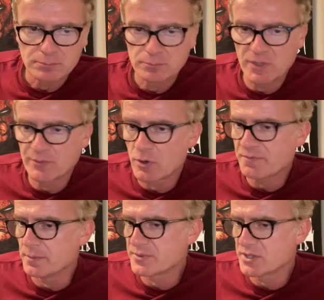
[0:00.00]
We haven't heard
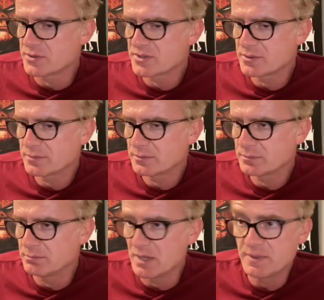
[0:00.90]
from him since.
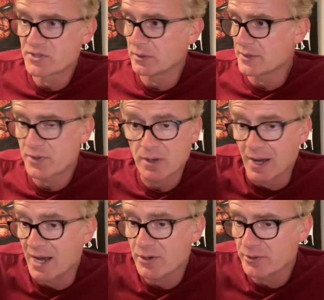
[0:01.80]
Maybe he's still out there.
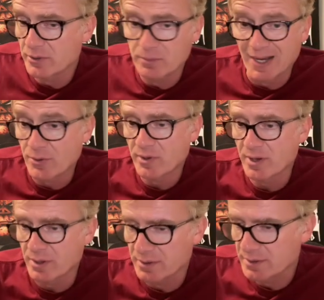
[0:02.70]
I don't know. I don't
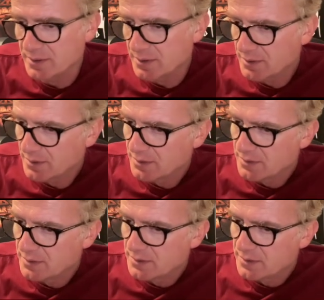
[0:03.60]
care.
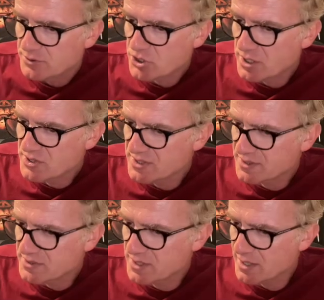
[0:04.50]
JEC
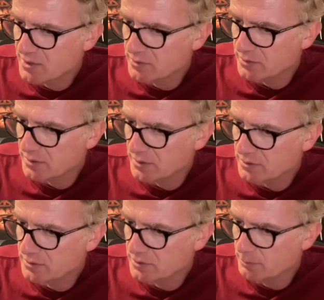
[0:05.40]
says, yeah,
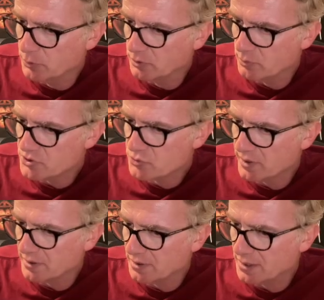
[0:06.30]
Capullo was
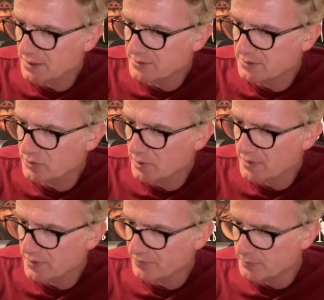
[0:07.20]
drinking a lot, didn't do
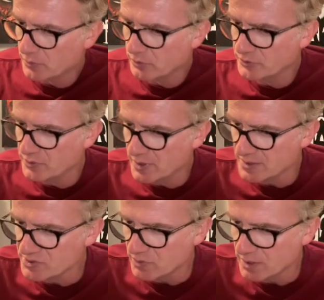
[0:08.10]
anything from the early
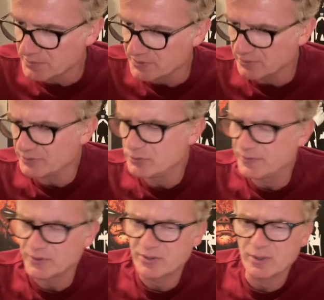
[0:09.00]
2000s right up until New
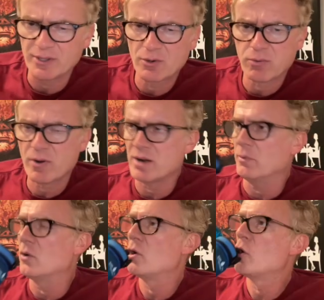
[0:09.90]
52. Incredible.